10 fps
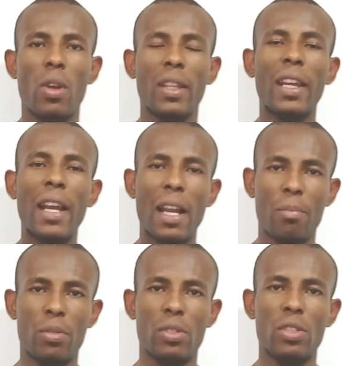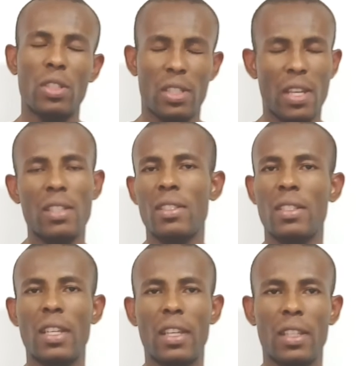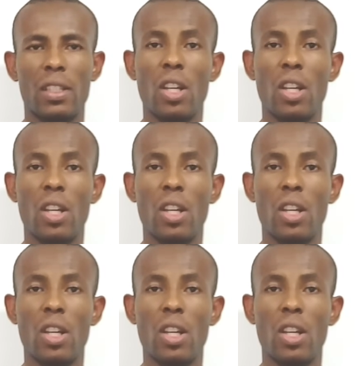what happened yesterday?